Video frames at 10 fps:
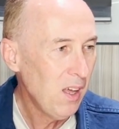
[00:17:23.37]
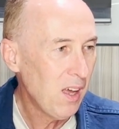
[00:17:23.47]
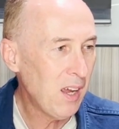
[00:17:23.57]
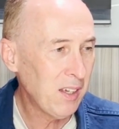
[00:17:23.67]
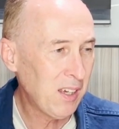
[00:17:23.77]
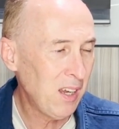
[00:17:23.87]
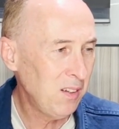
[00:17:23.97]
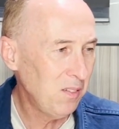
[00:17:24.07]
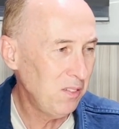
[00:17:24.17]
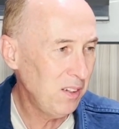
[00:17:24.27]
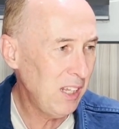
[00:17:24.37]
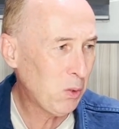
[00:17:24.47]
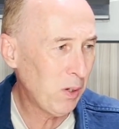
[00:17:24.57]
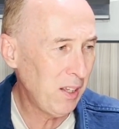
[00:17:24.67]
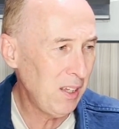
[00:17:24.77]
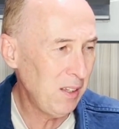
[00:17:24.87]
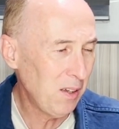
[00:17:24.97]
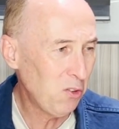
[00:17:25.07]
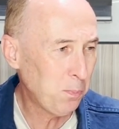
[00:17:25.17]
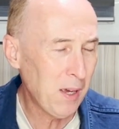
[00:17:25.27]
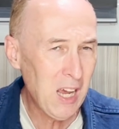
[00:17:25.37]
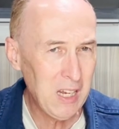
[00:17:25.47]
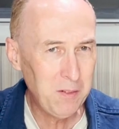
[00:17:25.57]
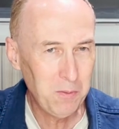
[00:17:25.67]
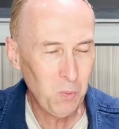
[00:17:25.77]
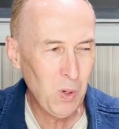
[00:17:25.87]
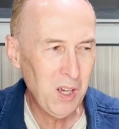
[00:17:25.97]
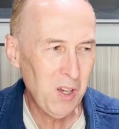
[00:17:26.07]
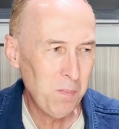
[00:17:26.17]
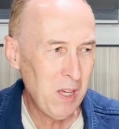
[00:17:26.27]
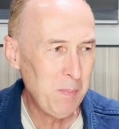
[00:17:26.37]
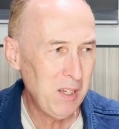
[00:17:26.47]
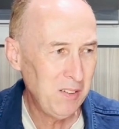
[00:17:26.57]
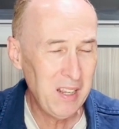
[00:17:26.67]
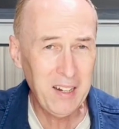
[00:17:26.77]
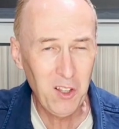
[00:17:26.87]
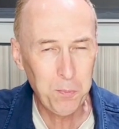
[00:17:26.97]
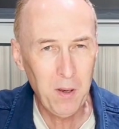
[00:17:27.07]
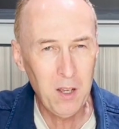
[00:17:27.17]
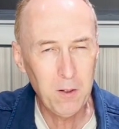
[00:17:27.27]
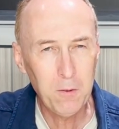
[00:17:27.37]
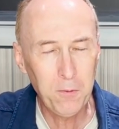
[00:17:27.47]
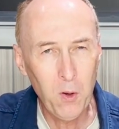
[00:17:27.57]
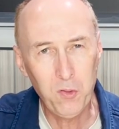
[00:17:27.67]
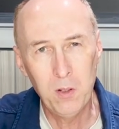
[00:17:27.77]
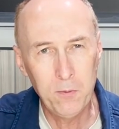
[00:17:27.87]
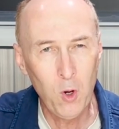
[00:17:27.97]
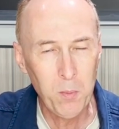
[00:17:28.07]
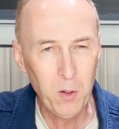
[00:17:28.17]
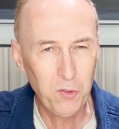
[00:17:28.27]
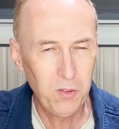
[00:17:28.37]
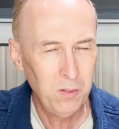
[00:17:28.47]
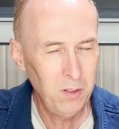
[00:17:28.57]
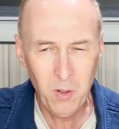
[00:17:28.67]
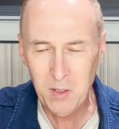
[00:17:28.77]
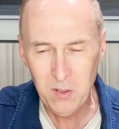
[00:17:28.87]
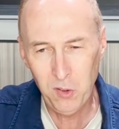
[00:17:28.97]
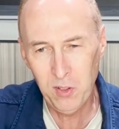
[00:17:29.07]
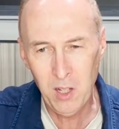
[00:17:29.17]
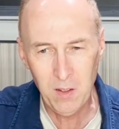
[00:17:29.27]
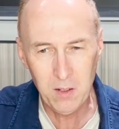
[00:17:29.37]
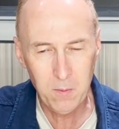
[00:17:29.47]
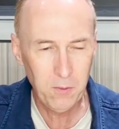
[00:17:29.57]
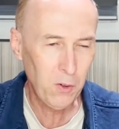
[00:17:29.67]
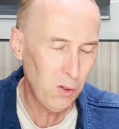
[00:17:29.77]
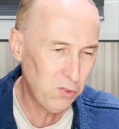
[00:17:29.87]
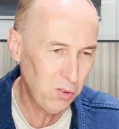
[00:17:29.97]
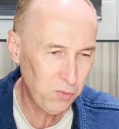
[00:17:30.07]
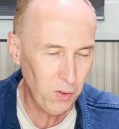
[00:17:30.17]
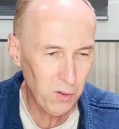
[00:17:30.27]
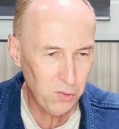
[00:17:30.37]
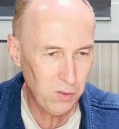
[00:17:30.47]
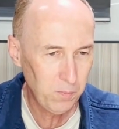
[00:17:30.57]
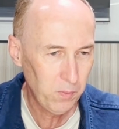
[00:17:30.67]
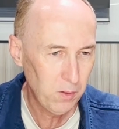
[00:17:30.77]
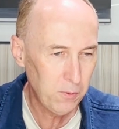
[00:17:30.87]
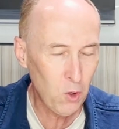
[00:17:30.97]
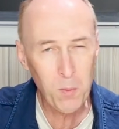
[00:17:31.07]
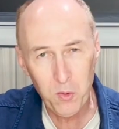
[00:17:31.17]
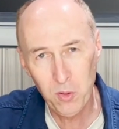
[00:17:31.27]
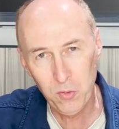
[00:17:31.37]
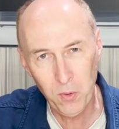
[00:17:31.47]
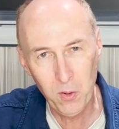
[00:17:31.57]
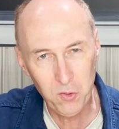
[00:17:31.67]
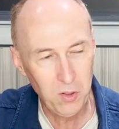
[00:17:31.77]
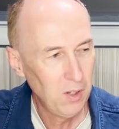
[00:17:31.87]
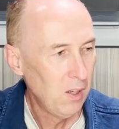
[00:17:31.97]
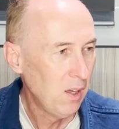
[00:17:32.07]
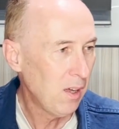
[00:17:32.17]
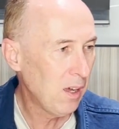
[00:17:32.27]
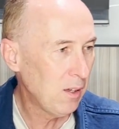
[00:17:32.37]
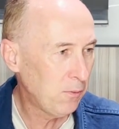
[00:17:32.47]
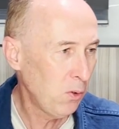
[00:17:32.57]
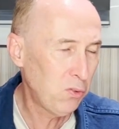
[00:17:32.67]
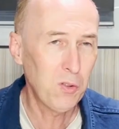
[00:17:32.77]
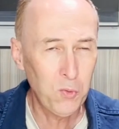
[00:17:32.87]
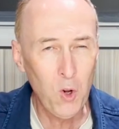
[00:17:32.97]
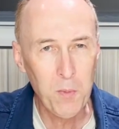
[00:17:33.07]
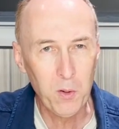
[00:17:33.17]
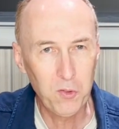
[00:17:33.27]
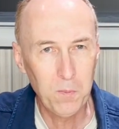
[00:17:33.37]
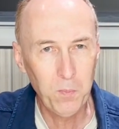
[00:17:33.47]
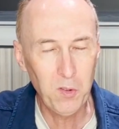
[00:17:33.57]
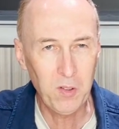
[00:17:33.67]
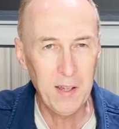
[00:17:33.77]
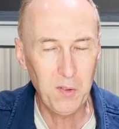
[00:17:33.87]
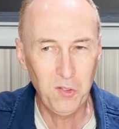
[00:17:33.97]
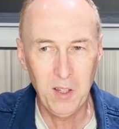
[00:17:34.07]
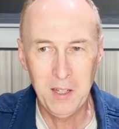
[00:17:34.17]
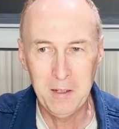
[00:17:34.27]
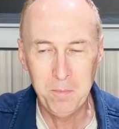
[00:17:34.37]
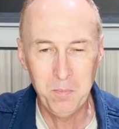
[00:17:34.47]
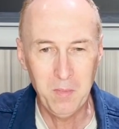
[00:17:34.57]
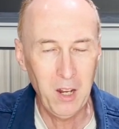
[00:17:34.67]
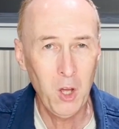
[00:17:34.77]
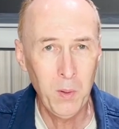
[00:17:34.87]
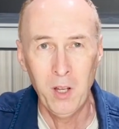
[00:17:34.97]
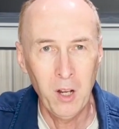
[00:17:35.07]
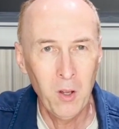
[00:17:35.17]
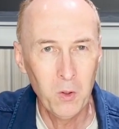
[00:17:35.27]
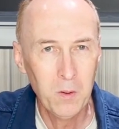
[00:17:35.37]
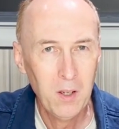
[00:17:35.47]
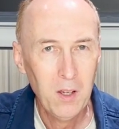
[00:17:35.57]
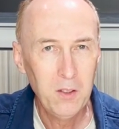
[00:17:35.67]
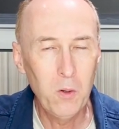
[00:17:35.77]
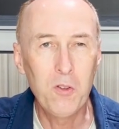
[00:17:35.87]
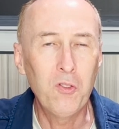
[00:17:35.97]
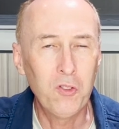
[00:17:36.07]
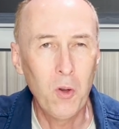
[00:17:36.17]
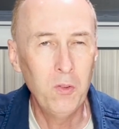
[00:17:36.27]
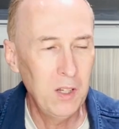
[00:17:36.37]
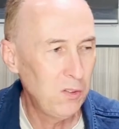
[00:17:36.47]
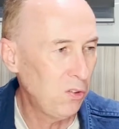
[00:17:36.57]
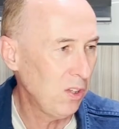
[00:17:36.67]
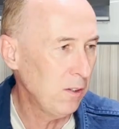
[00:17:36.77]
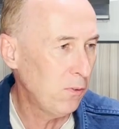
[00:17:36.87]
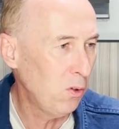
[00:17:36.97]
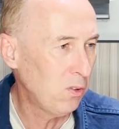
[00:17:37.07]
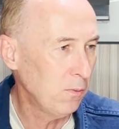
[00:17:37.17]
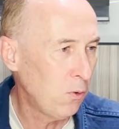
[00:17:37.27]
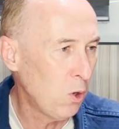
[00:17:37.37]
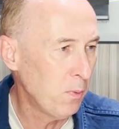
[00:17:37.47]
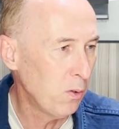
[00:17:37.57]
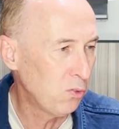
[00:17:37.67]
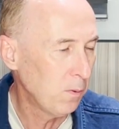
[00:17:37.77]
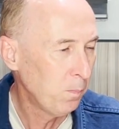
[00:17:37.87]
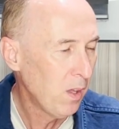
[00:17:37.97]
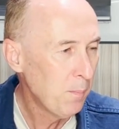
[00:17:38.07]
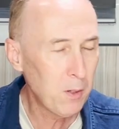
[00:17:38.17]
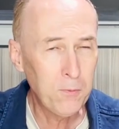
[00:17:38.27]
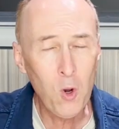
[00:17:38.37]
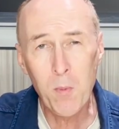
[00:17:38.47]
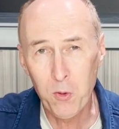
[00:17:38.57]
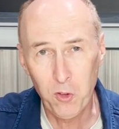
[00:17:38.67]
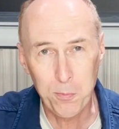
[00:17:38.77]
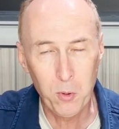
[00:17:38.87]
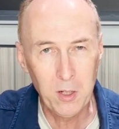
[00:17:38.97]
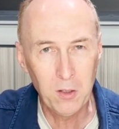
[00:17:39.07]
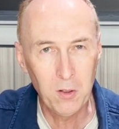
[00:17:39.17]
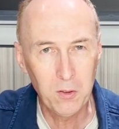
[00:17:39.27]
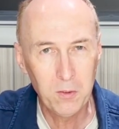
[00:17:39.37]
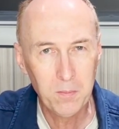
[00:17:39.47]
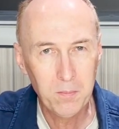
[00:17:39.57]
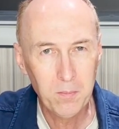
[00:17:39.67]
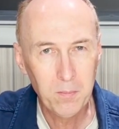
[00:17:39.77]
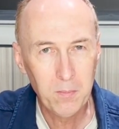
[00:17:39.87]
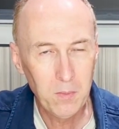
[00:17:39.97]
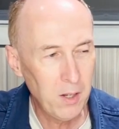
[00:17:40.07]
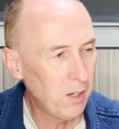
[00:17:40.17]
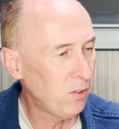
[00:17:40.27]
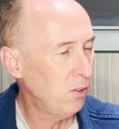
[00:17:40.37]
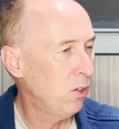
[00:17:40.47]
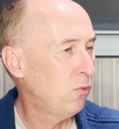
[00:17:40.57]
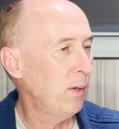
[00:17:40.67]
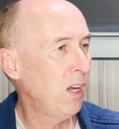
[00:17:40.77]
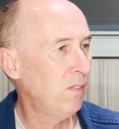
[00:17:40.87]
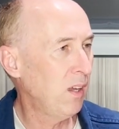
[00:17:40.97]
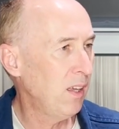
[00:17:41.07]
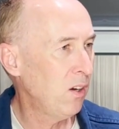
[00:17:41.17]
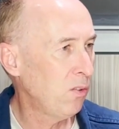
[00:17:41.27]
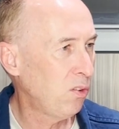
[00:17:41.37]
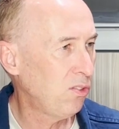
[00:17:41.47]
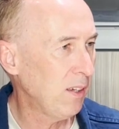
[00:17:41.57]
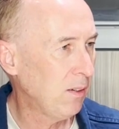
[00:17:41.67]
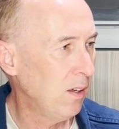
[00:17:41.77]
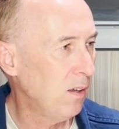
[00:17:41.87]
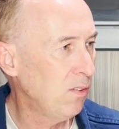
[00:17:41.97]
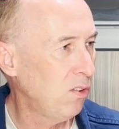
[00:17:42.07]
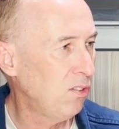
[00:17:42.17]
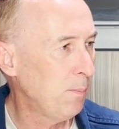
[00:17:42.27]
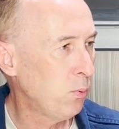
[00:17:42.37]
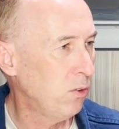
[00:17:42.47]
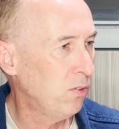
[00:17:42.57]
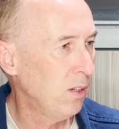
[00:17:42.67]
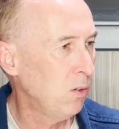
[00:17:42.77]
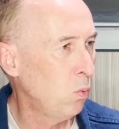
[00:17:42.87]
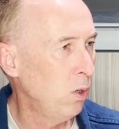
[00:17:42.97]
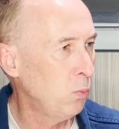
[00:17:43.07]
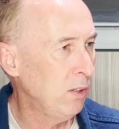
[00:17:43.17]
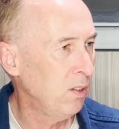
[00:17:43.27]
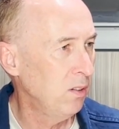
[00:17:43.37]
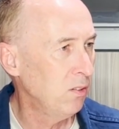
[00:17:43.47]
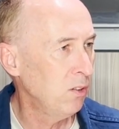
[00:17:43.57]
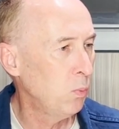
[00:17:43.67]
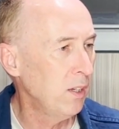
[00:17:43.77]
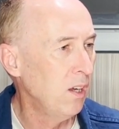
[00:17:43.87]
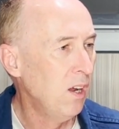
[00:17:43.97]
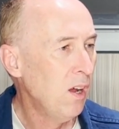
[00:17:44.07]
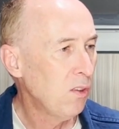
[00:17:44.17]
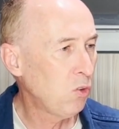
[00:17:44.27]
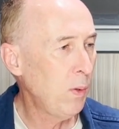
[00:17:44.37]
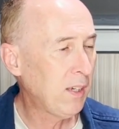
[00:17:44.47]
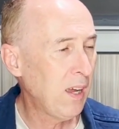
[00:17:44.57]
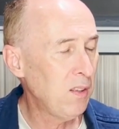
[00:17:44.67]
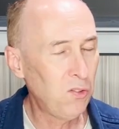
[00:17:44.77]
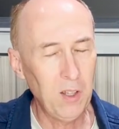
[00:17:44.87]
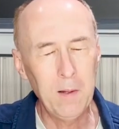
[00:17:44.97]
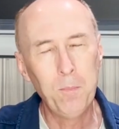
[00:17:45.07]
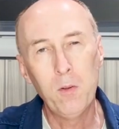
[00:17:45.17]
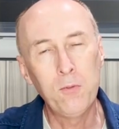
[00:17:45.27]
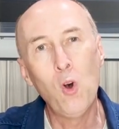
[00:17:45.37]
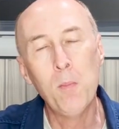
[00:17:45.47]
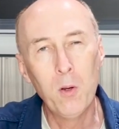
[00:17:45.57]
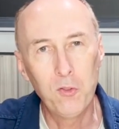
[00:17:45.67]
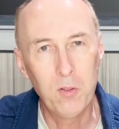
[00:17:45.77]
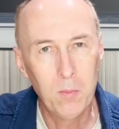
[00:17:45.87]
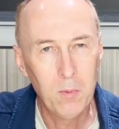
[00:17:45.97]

And again, equally as bad, well, maybe nearly as bad, first and foremost. You don't need to say that. First is first, foremost is first, first is foremost. It's like saying hello and hello. You just don't need to say first and foremost. But foremost is pretty good. And I don't know if we had that here as a separate word. We didn't, did we? So we can say foremost.